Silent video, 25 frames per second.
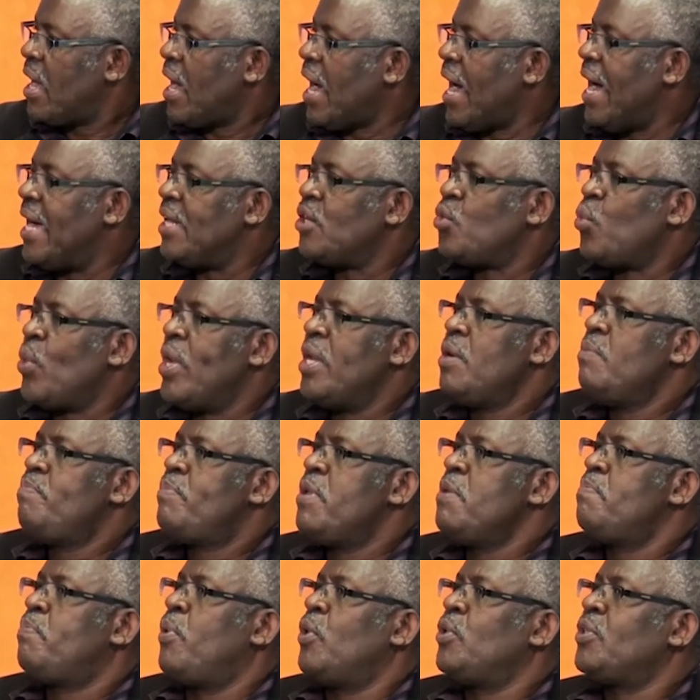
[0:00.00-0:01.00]
And when
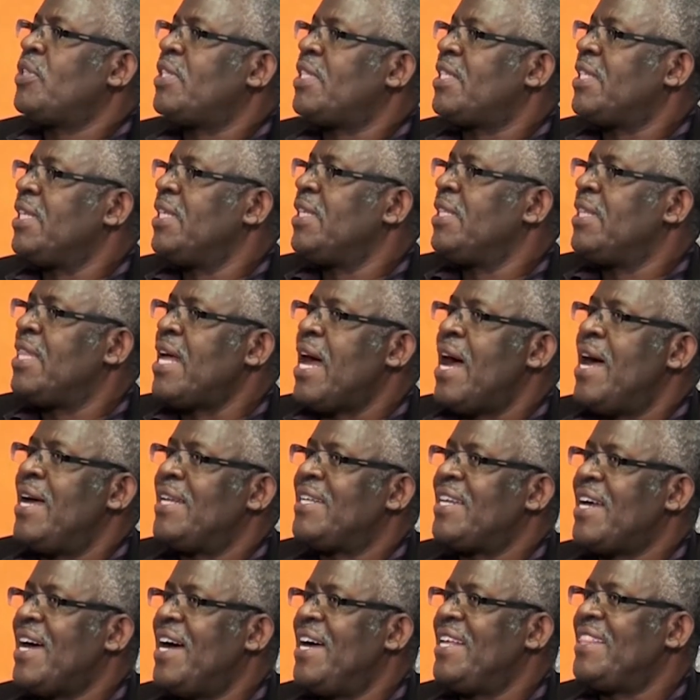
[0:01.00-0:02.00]
people see
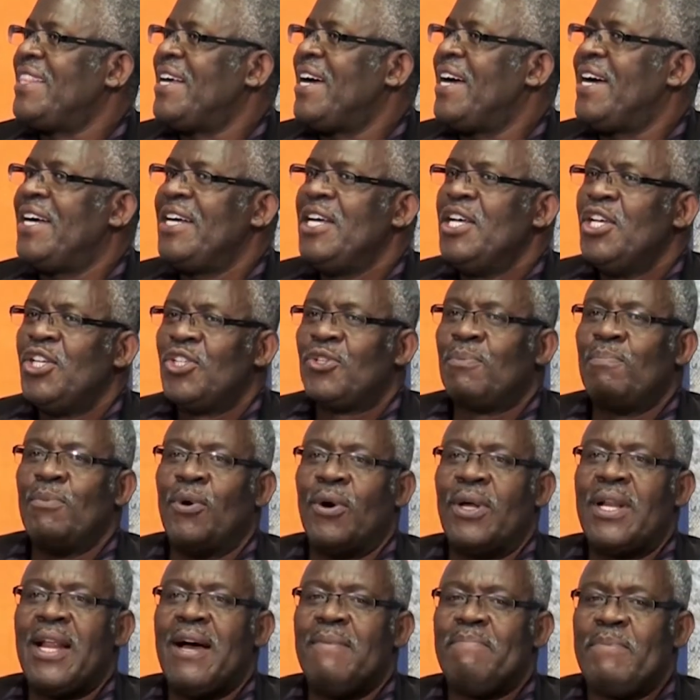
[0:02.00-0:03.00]
that, other
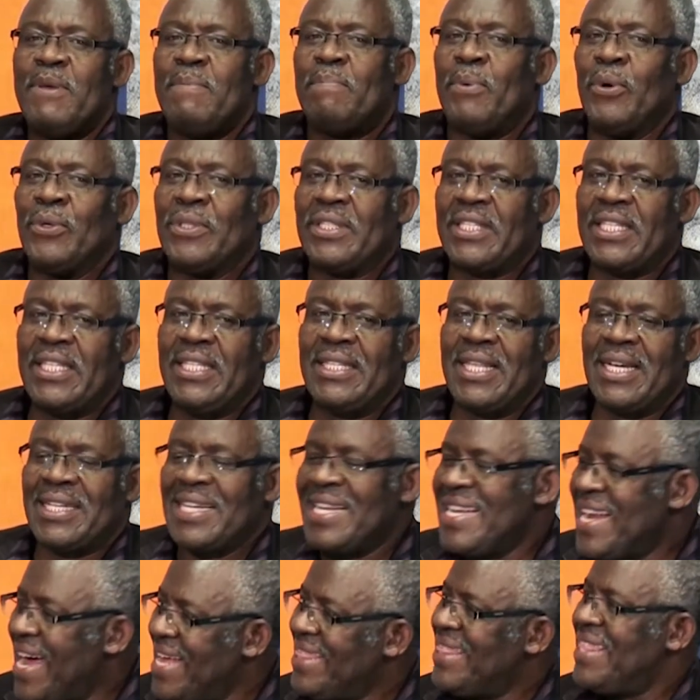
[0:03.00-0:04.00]
smaller people see that
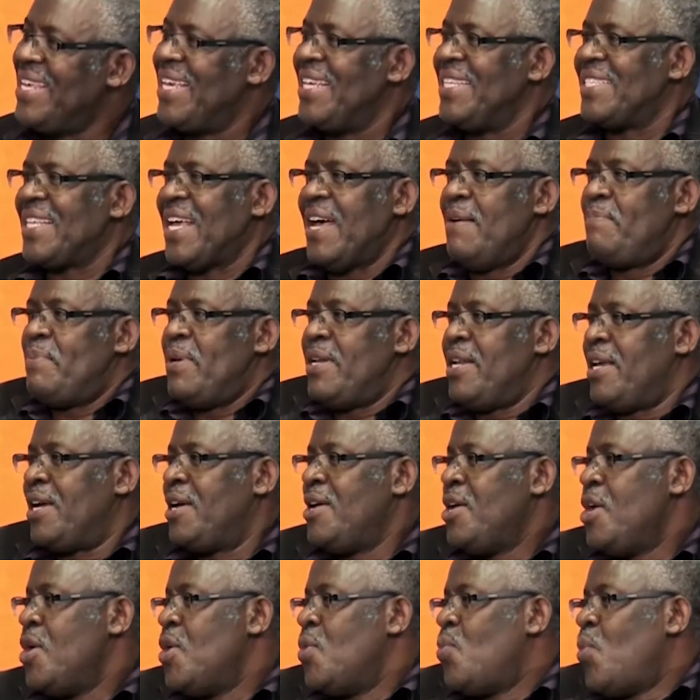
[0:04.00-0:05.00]
nothing is happening,
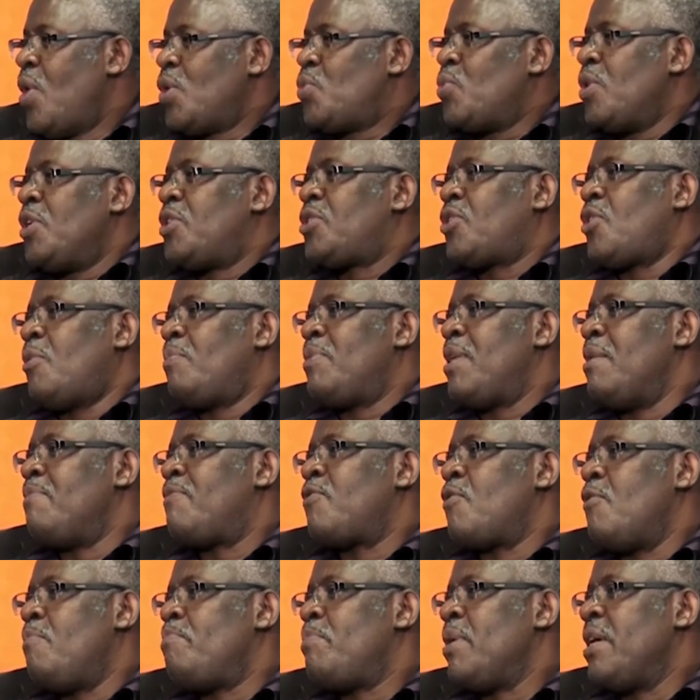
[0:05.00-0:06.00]
what will stop them
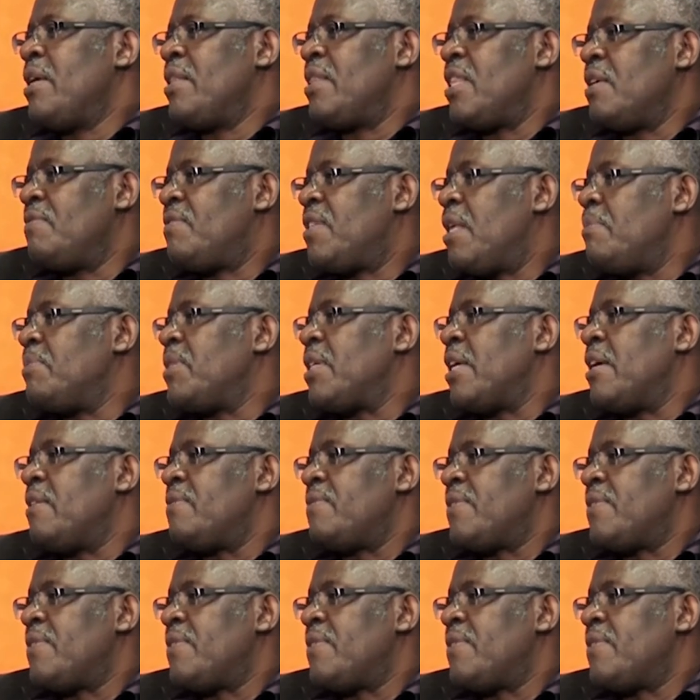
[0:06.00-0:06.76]
from being thieves themselves?